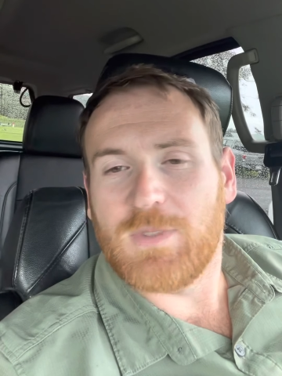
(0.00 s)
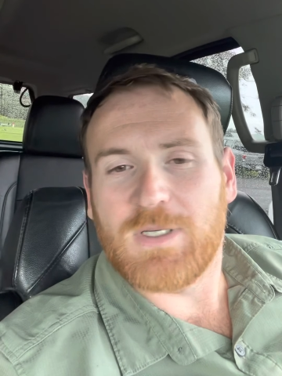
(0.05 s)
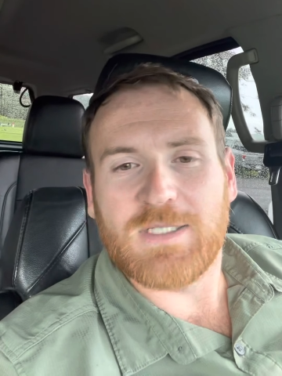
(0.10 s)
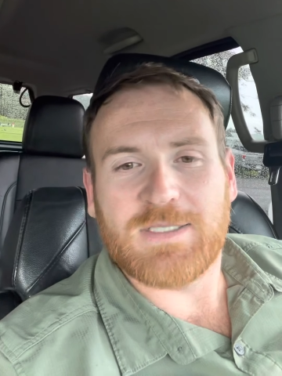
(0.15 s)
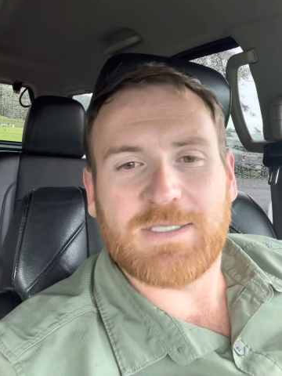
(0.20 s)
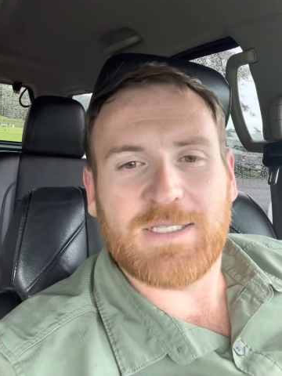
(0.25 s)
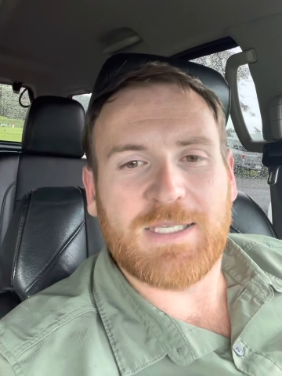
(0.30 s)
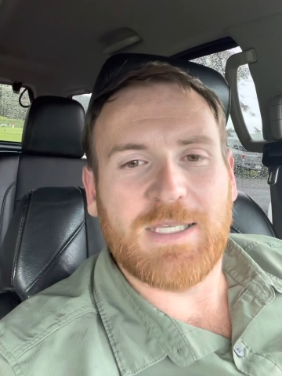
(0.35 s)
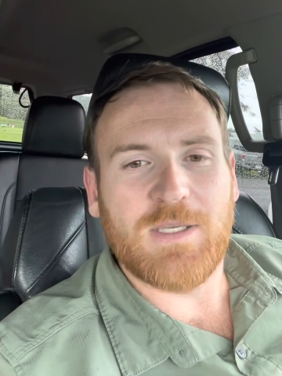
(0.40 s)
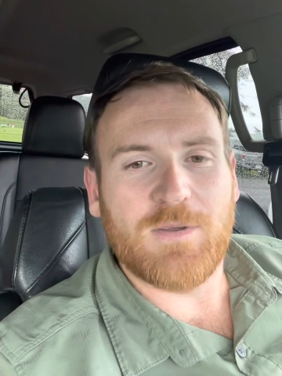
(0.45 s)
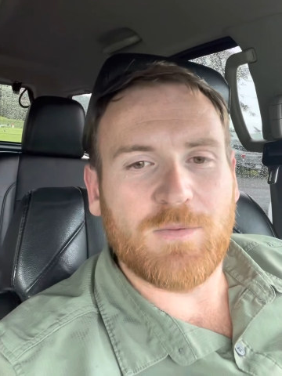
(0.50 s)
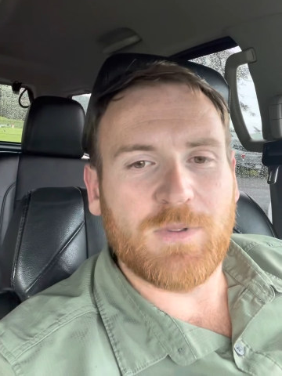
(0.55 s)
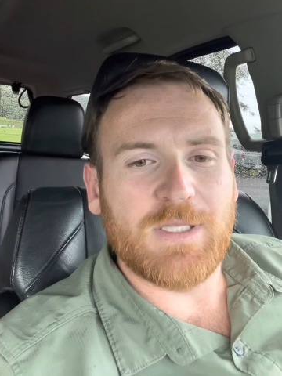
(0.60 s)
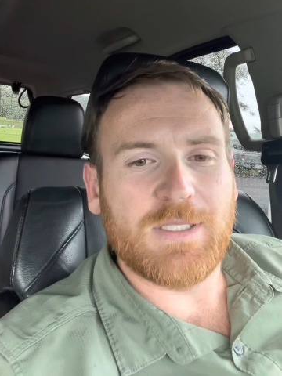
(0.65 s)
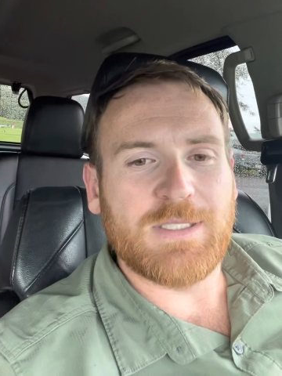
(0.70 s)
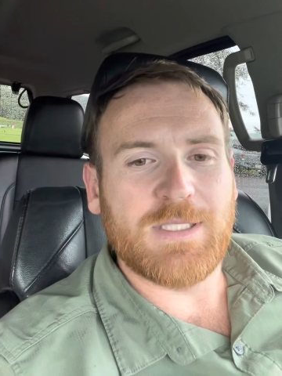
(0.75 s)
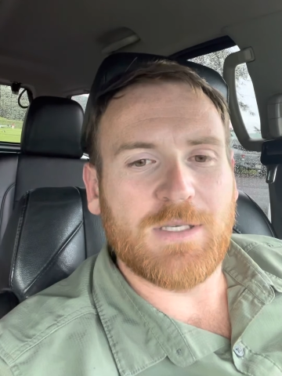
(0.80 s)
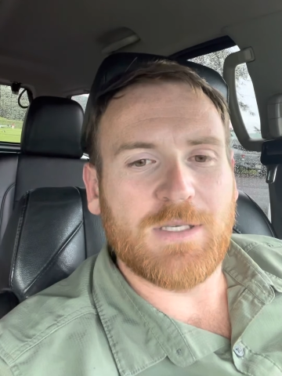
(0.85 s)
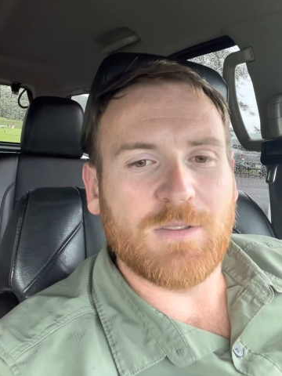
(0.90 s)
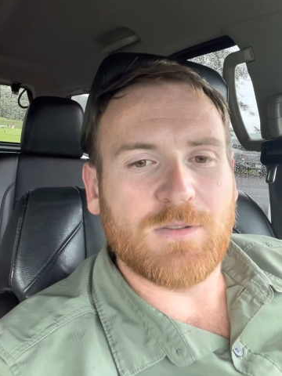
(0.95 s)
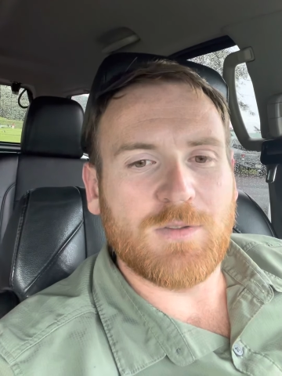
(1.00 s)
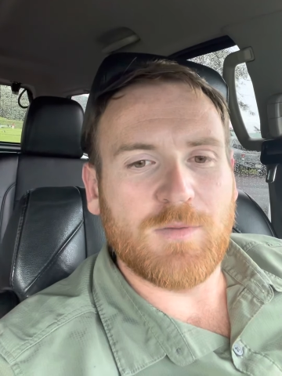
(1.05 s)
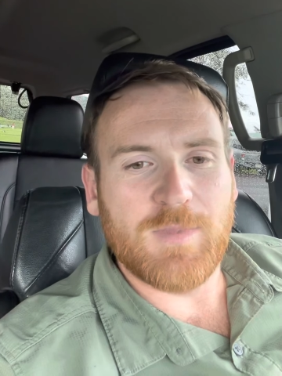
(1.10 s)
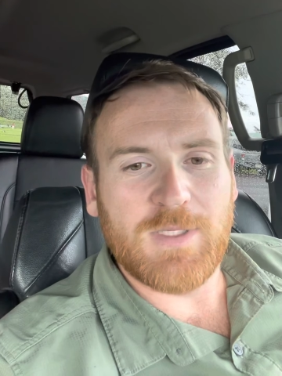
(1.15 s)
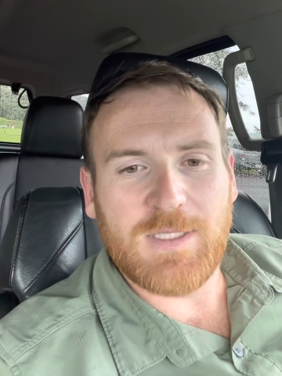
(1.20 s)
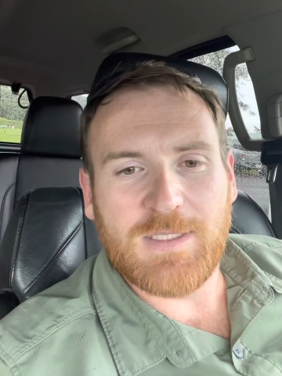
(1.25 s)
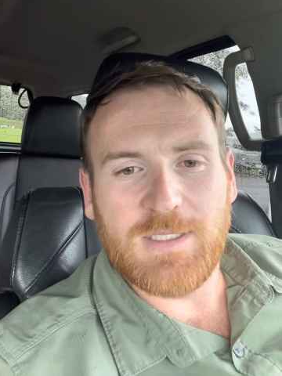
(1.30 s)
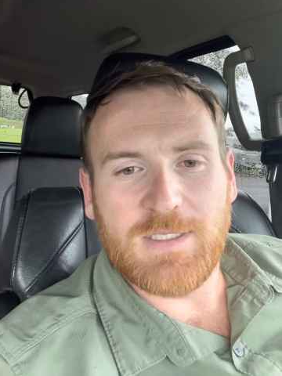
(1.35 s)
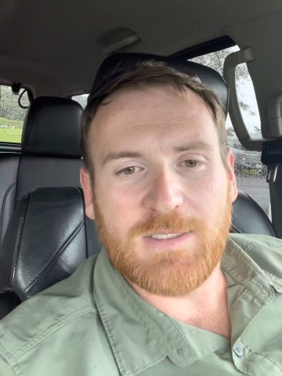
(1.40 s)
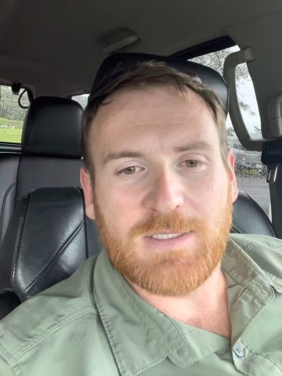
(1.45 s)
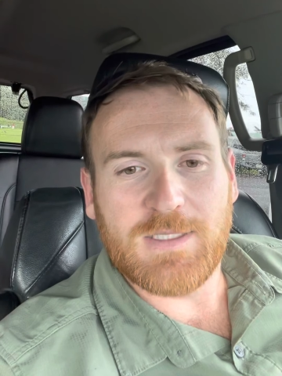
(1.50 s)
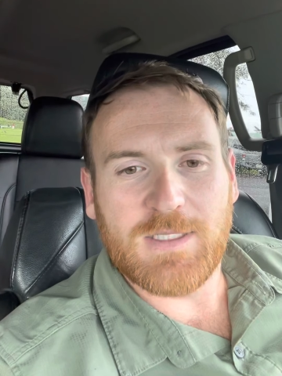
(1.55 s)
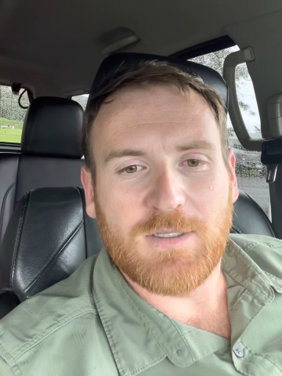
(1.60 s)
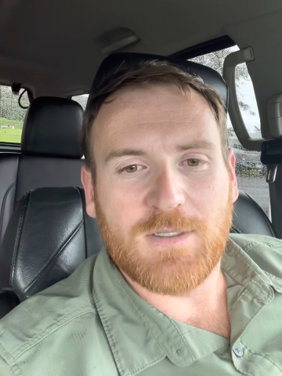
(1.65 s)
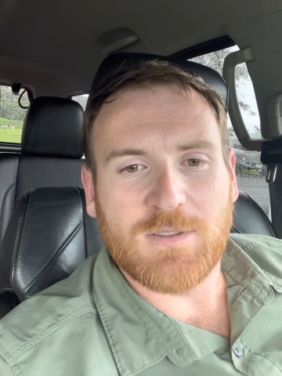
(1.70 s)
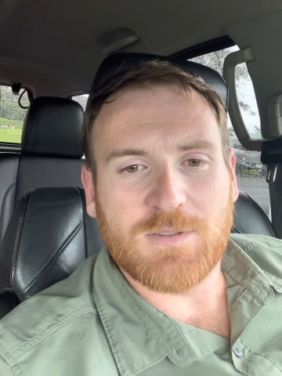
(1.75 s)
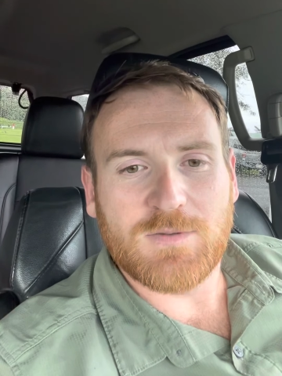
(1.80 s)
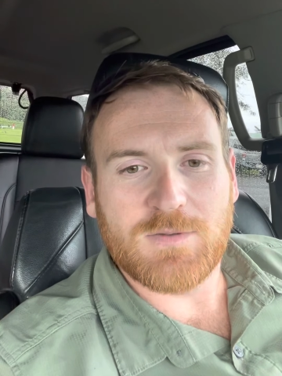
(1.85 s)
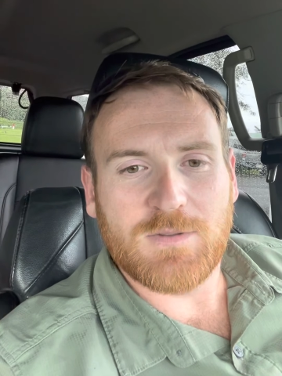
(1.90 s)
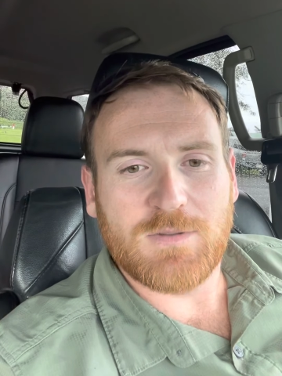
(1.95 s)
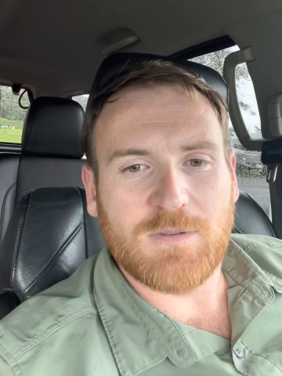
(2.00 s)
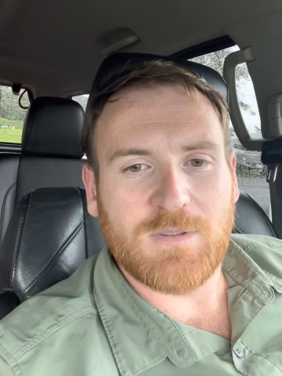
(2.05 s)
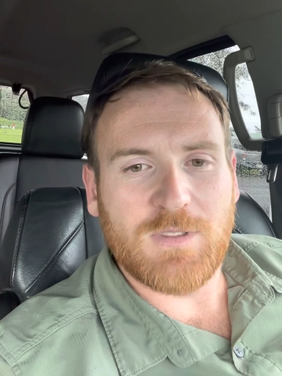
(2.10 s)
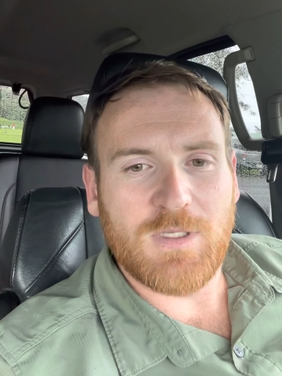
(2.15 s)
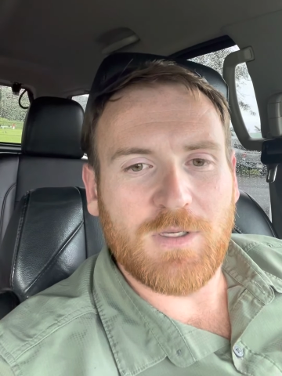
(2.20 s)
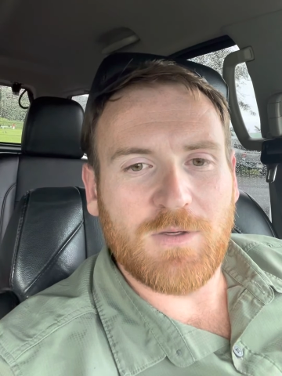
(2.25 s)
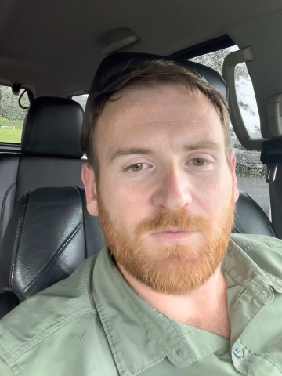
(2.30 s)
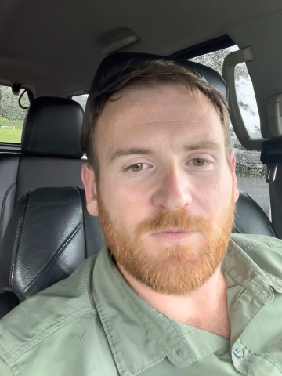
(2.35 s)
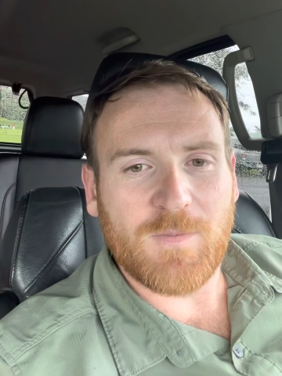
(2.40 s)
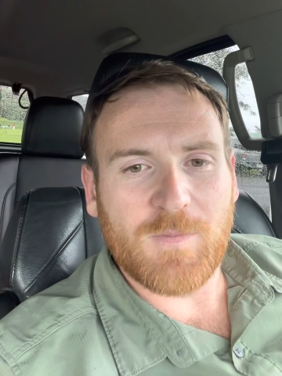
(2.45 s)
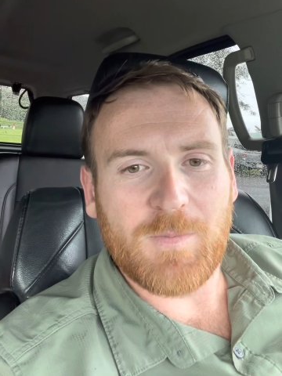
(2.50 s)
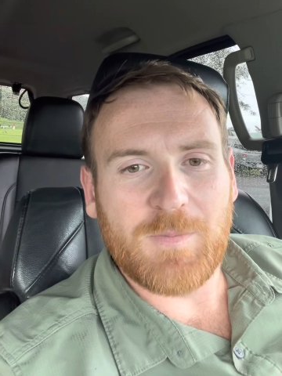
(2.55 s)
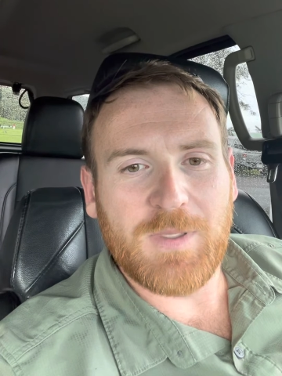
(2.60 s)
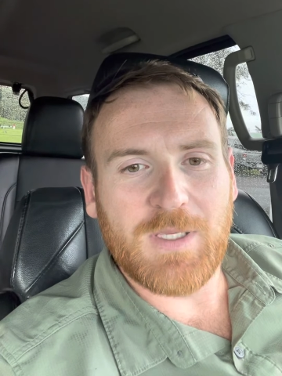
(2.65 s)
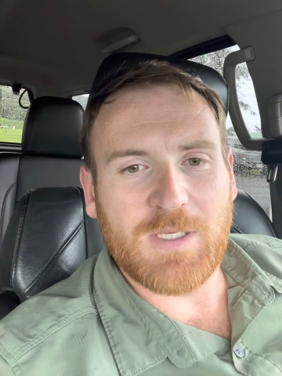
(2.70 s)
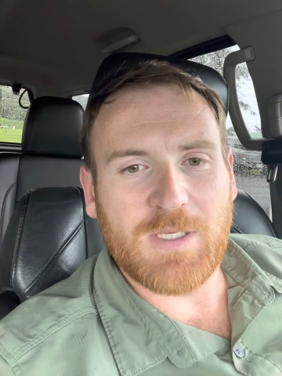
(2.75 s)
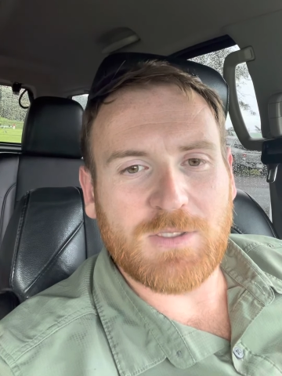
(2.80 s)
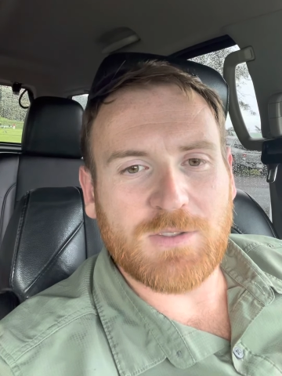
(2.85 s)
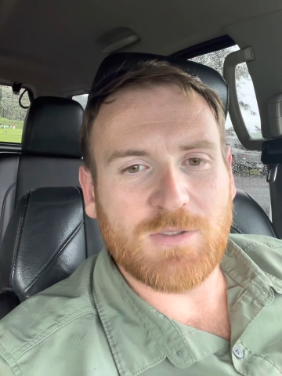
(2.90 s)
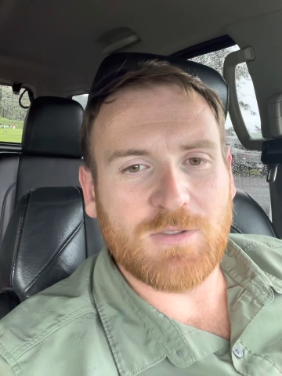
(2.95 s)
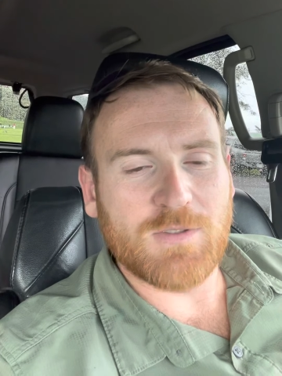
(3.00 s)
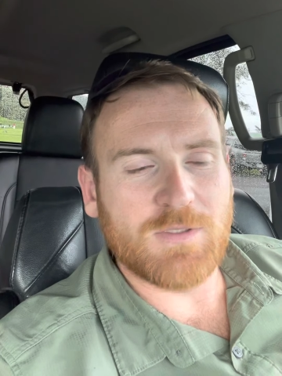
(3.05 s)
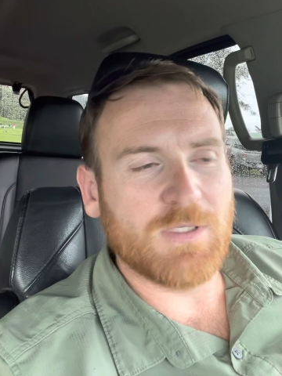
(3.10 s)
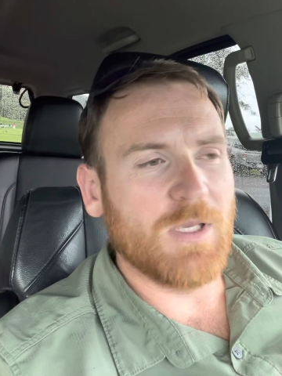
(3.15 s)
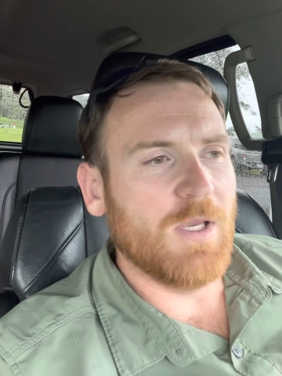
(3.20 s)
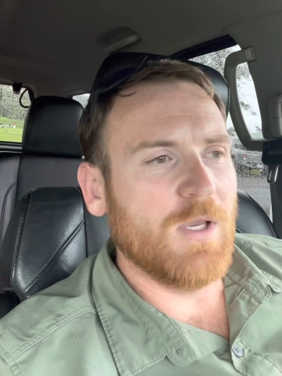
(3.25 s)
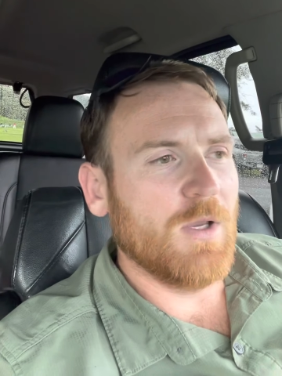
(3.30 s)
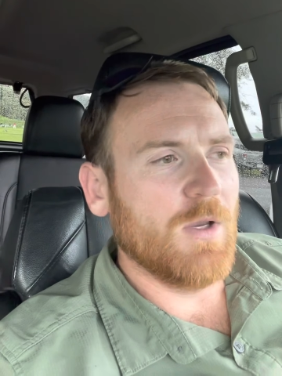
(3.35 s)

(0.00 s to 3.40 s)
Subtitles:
Because I can't really tell too many details, from the pictures.